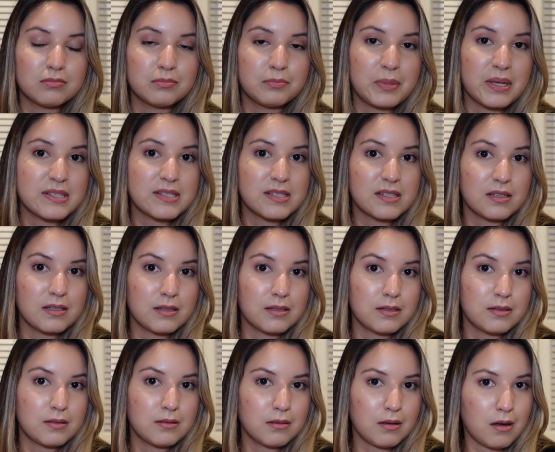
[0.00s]

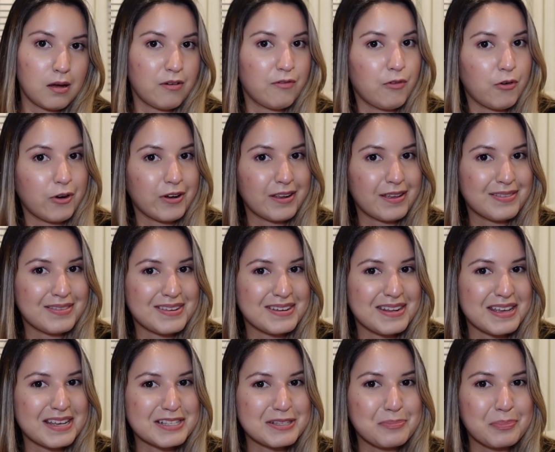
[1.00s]
basically avoiding the
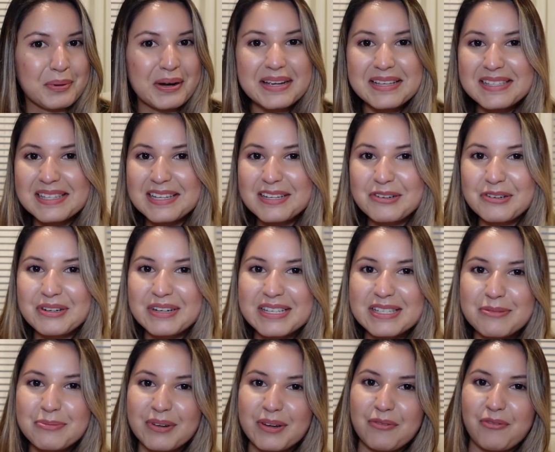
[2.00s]
next price
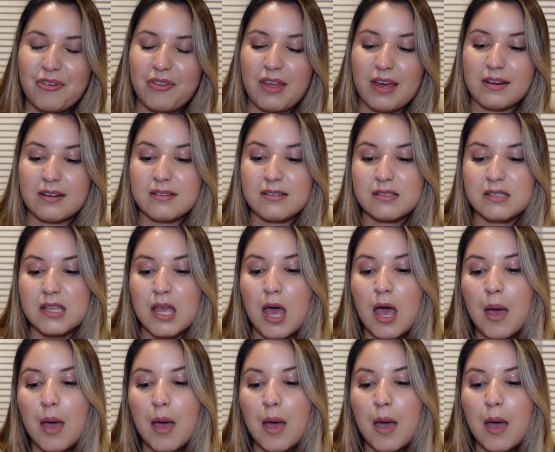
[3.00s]
increase whenever that is.